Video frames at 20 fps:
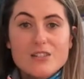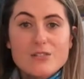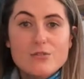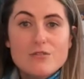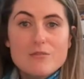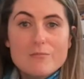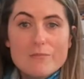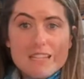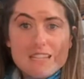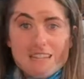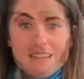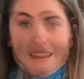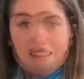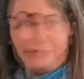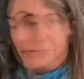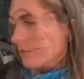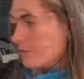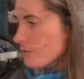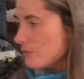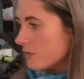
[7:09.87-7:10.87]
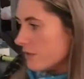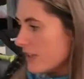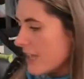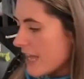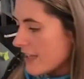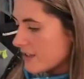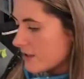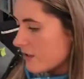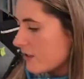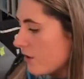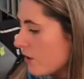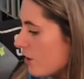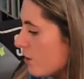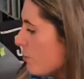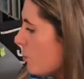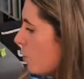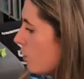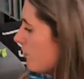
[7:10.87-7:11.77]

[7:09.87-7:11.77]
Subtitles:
So let's do more of